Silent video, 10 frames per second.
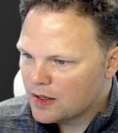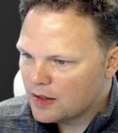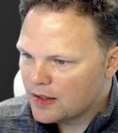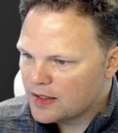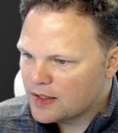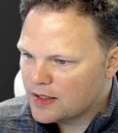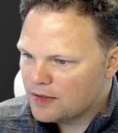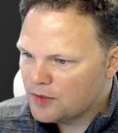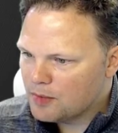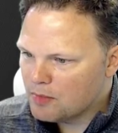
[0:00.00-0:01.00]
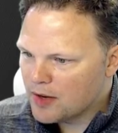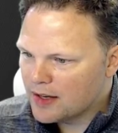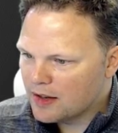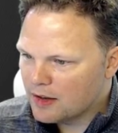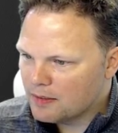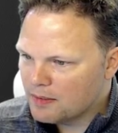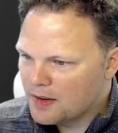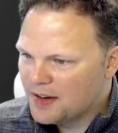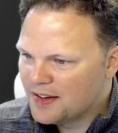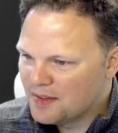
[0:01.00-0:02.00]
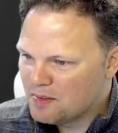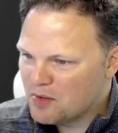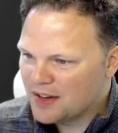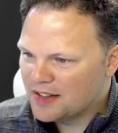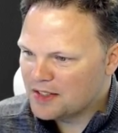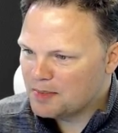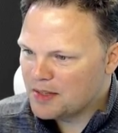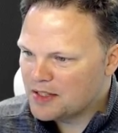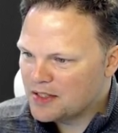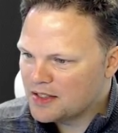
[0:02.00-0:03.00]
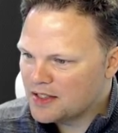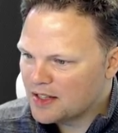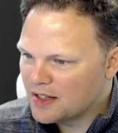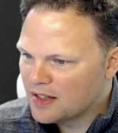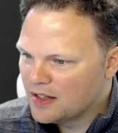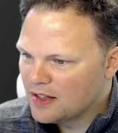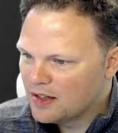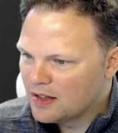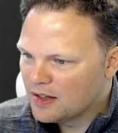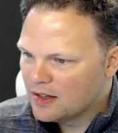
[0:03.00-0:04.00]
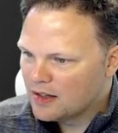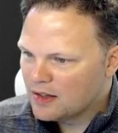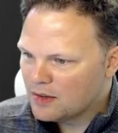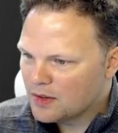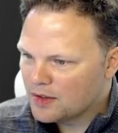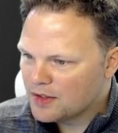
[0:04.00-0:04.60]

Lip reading: let's see if we brick this PC stick. We're going to